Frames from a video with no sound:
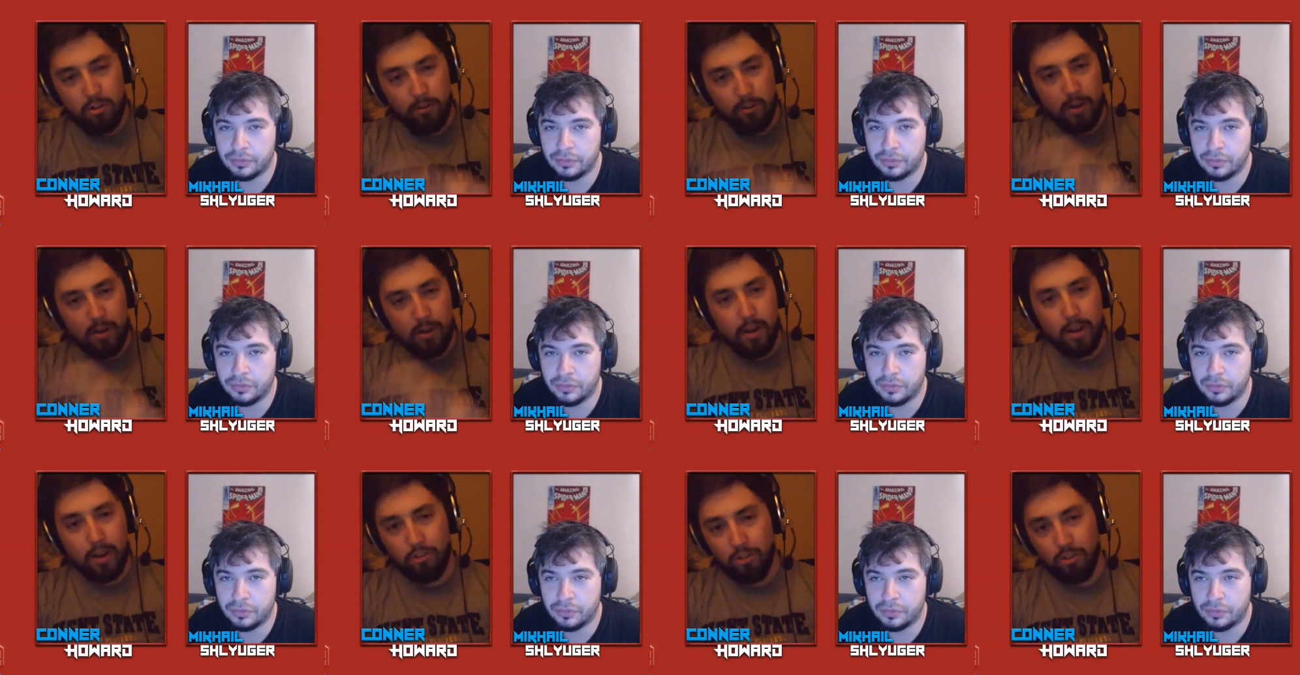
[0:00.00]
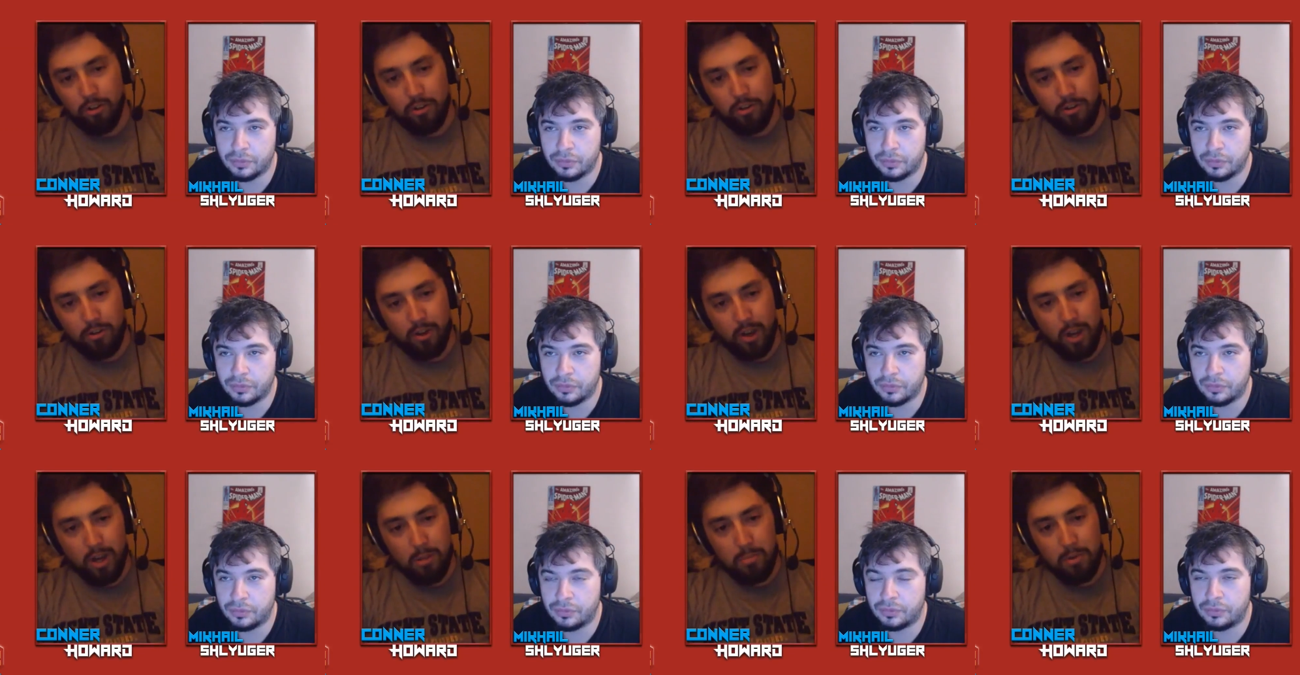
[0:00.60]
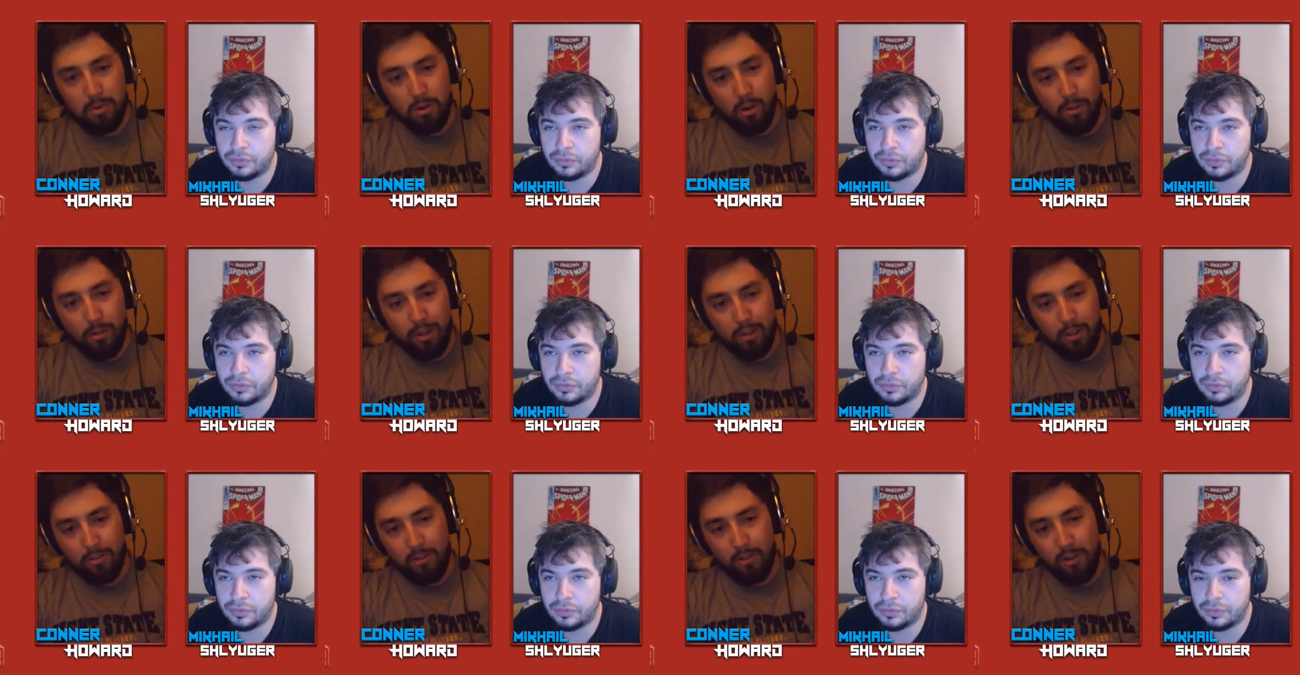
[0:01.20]
Speaker 1: your connection type and
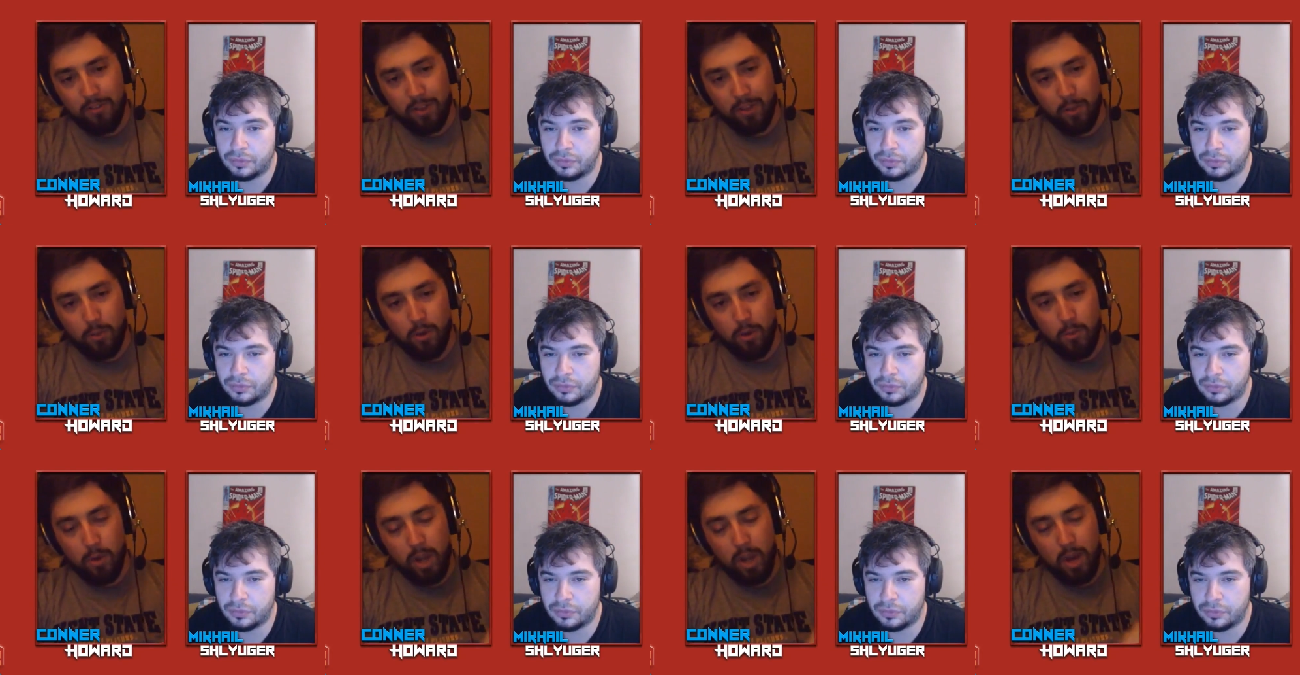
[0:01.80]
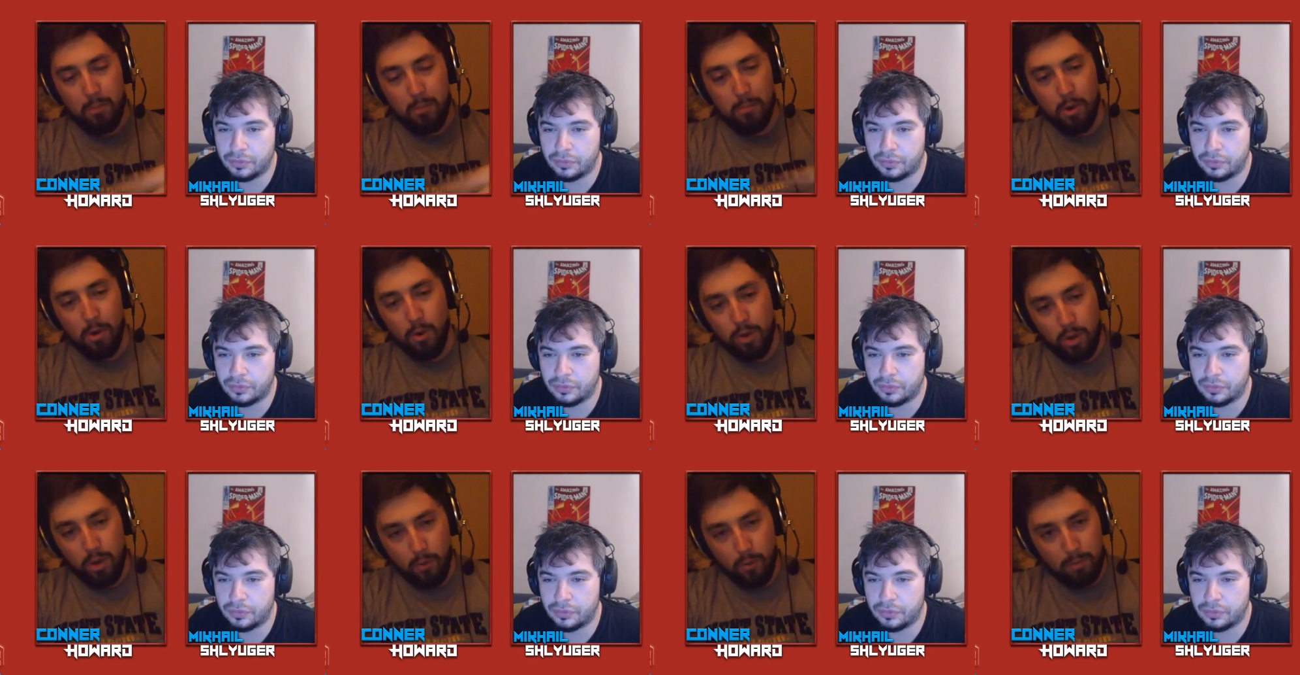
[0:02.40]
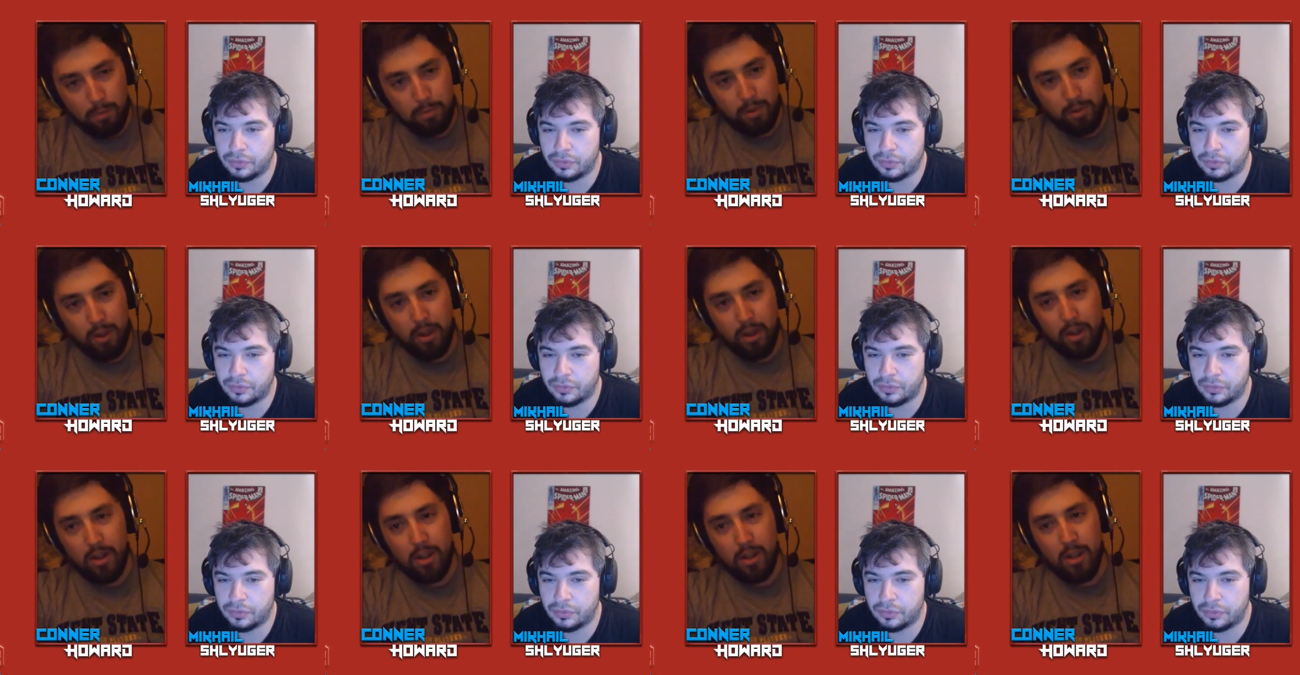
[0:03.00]
all that stuff and like what what kind of mode you want to
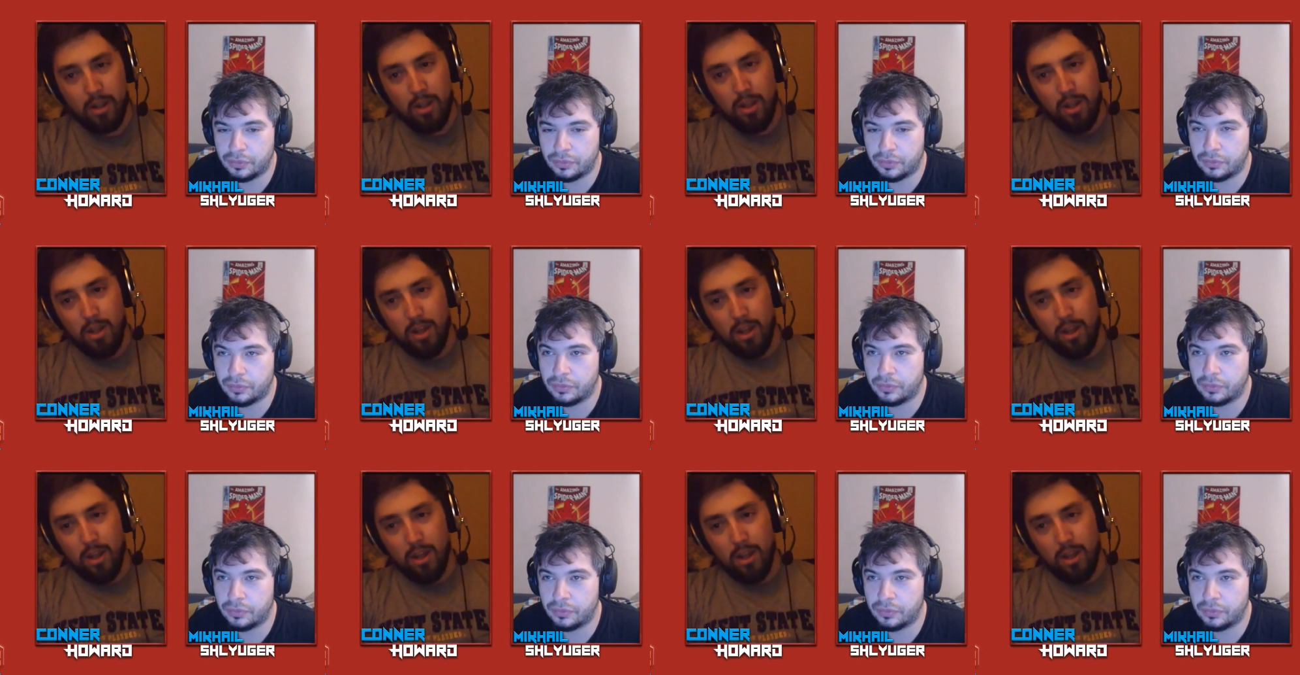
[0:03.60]
play